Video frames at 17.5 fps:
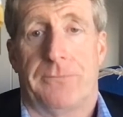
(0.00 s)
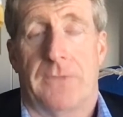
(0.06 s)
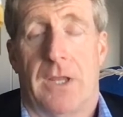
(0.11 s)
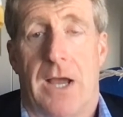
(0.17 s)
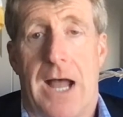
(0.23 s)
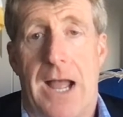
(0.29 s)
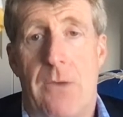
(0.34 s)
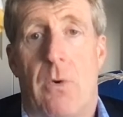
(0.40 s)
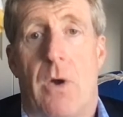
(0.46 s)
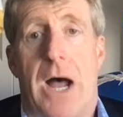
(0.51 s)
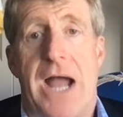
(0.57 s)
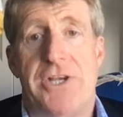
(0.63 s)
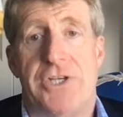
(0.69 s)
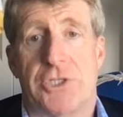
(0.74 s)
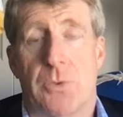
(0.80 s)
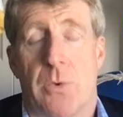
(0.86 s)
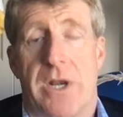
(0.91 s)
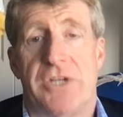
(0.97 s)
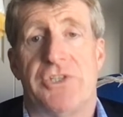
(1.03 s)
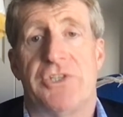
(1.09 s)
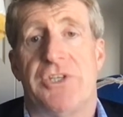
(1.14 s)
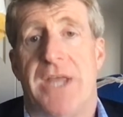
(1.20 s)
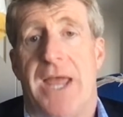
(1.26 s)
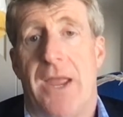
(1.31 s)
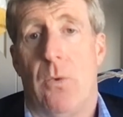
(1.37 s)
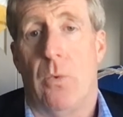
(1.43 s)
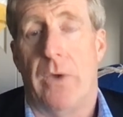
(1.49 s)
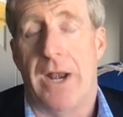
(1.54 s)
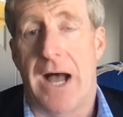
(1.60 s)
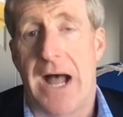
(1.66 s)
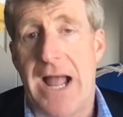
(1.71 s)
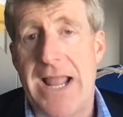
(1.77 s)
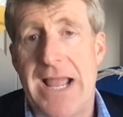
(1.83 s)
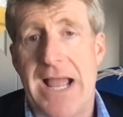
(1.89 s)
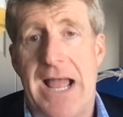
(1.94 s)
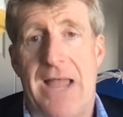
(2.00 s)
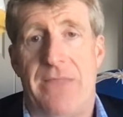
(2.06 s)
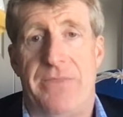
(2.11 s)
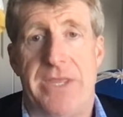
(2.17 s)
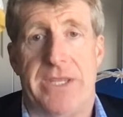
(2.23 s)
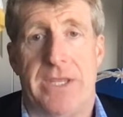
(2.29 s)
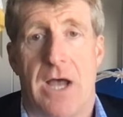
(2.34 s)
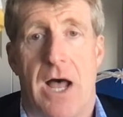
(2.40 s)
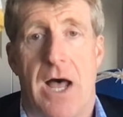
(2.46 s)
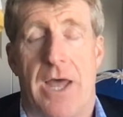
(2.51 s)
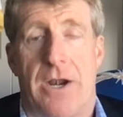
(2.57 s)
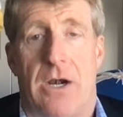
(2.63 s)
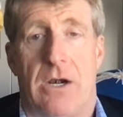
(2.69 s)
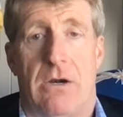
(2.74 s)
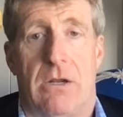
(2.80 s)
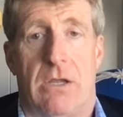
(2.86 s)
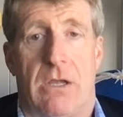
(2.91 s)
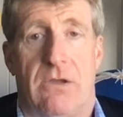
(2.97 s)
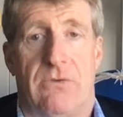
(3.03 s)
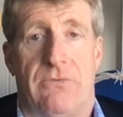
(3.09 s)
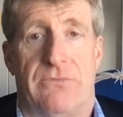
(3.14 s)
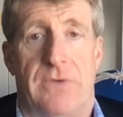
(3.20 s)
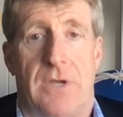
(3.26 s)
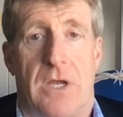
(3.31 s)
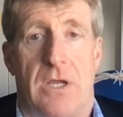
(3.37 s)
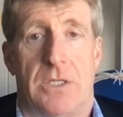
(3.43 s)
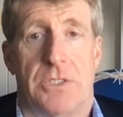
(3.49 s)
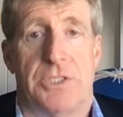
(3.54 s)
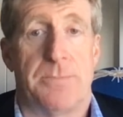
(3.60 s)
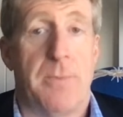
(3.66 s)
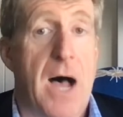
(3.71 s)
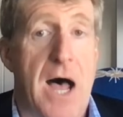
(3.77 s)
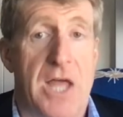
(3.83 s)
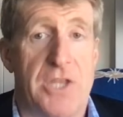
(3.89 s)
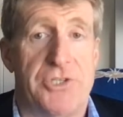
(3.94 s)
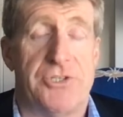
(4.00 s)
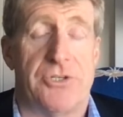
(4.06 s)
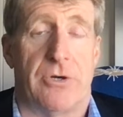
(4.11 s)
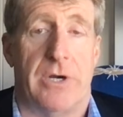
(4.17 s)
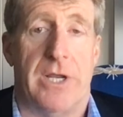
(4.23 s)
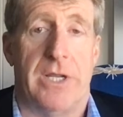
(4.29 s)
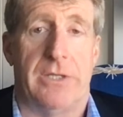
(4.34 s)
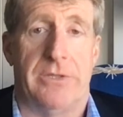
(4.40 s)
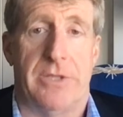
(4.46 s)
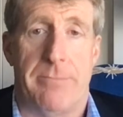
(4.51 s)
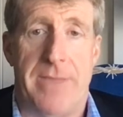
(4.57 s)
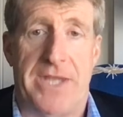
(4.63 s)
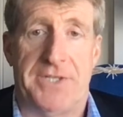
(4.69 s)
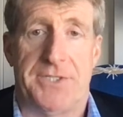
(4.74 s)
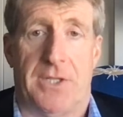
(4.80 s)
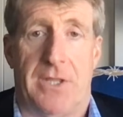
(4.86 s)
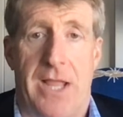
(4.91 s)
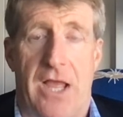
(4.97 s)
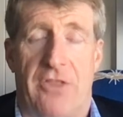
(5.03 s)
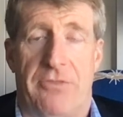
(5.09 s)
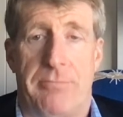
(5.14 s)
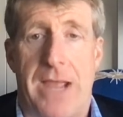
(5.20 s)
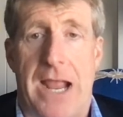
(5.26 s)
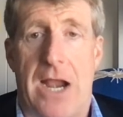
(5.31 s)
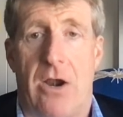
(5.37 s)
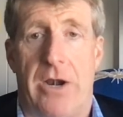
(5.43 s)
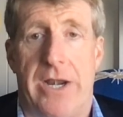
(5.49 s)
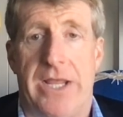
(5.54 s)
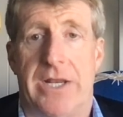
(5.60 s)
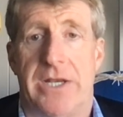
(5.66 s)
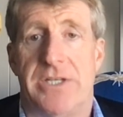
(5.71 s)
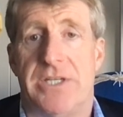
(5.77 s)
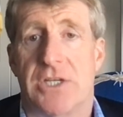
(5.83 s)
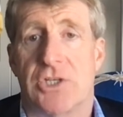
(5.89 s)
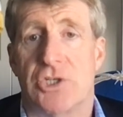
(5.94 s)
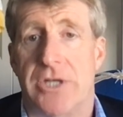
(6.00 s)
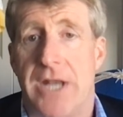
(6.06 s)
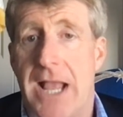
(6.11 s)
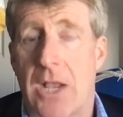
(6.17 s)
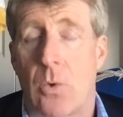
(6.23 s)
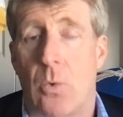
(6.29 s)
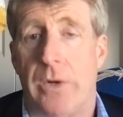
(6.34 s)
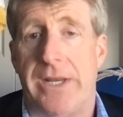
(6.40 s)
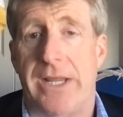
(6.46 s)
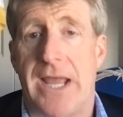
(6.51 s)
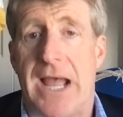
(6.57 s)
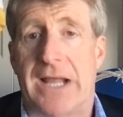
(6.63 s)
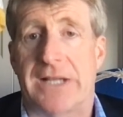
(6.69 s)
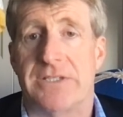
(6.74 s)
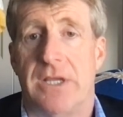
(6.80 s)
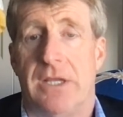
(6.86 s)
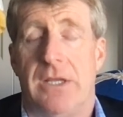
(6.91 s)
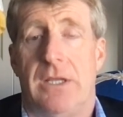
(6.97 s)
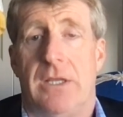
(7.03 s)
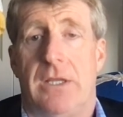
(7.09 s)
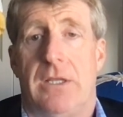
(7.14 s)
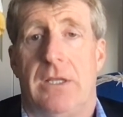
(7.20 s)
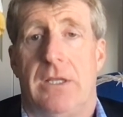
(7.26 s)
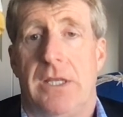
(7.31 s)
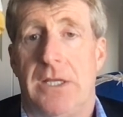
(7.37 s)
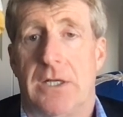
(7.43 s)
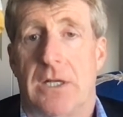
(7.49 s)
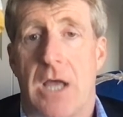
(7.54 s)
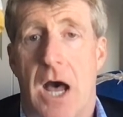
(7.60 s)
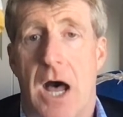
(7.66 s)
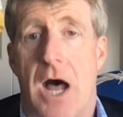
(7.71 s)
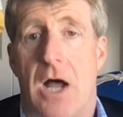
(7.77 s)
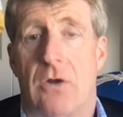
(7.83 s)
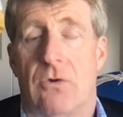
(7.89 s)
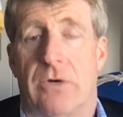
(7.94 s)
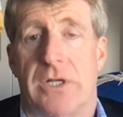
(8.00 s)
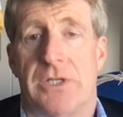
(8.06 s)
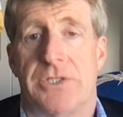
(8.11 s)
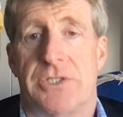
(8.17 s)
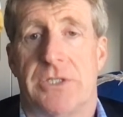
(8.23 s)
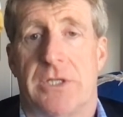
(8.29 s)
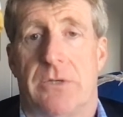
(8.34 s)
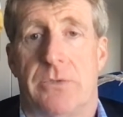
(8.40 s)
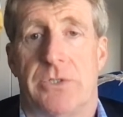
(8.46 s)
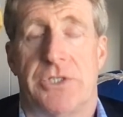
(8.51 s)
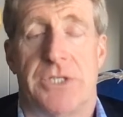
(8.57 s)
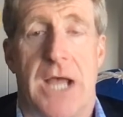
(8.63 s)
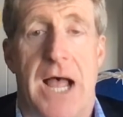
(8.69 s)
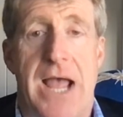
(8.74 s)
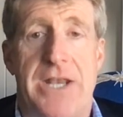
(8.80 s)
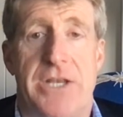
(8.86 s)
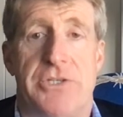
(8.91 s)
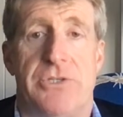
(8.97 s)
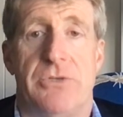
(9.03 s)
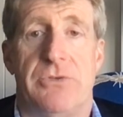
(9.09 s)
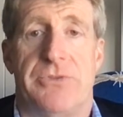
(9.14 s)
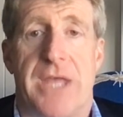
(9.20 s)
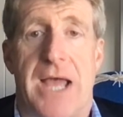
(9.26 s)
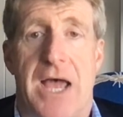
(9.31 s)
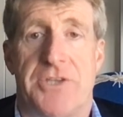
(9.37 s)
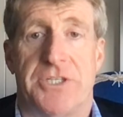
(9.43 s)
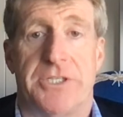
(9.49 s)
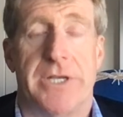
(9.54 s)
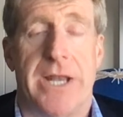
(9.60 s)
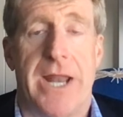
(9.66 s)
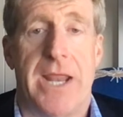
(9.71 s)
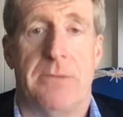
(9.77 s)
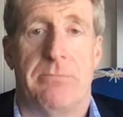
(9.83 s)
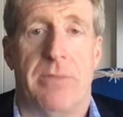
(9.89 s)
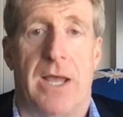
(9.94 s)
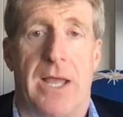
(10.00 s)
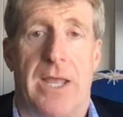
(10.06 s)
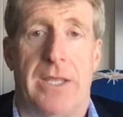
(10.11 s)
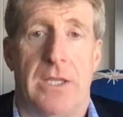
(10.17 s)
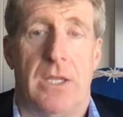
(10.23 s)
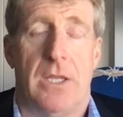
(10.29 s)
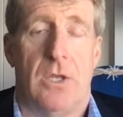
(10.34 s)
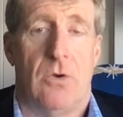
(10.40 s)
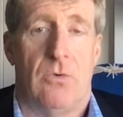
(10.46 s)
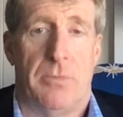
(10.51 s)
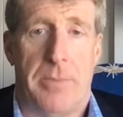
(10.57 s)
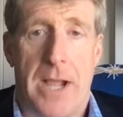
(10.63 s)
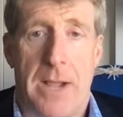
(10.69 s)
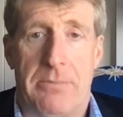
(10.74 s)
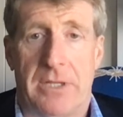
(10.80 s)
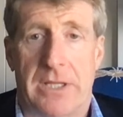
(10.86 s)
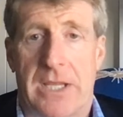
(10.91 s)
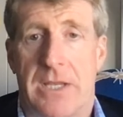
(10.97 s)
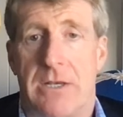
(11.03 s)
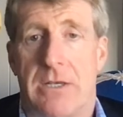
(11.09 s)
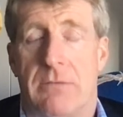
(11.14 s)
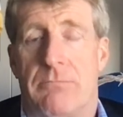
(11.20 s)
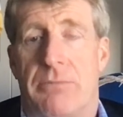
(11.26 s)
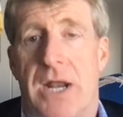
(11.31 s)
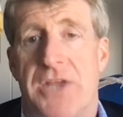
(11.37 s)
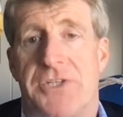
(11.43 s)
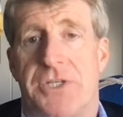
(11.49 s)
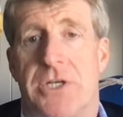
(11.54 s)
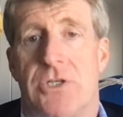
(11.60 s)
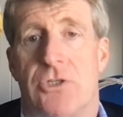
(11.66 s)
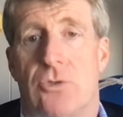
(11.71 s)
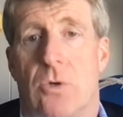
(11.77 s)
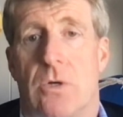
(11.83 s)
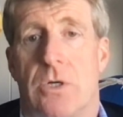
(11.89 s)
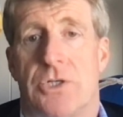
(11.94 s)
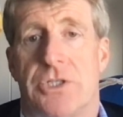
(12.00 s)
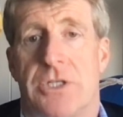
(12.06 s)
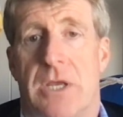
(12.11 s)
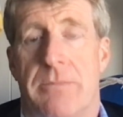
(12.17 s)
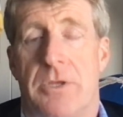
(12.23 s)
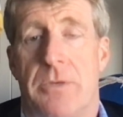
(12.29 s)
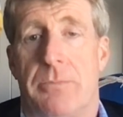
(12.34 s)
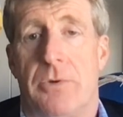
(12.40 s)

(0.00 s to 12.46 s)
I just want to say, when I had the honor of sponsoring the Mental Health Parity and Addiction Equity Act in Congress, it was signed in 2008 by Republican President George W.